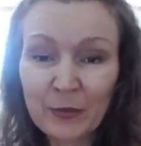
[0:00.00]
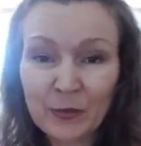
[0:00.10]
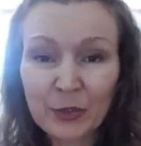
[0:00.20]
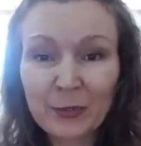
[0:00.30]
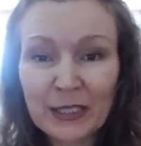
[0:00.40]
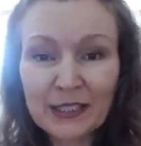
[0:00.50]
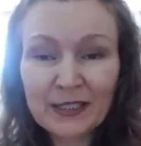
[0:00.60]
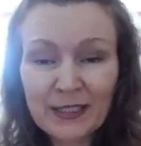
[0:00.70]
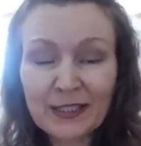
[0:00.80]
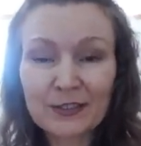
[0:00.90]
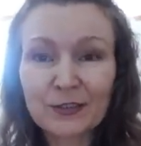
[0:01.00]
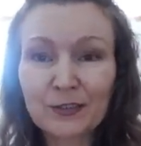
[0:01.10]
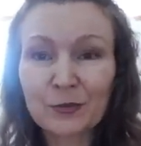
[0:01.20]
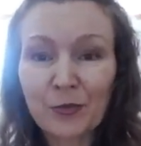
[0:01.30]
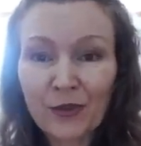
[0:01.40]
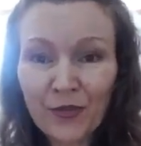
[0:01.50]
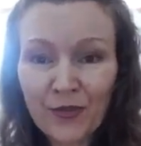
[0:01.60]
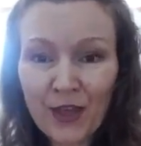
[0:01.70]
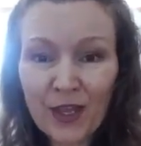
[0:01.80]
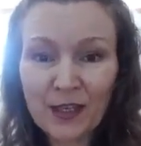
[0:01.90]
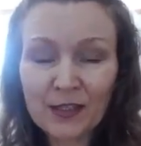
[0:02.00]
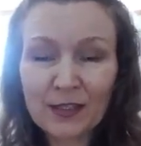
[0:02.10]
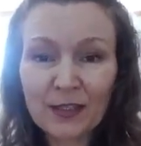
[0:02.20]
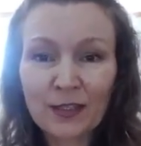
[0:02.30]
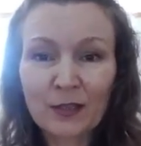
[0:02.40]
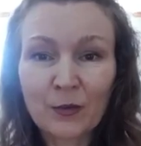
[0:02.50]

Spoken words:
We want to be consistent with the things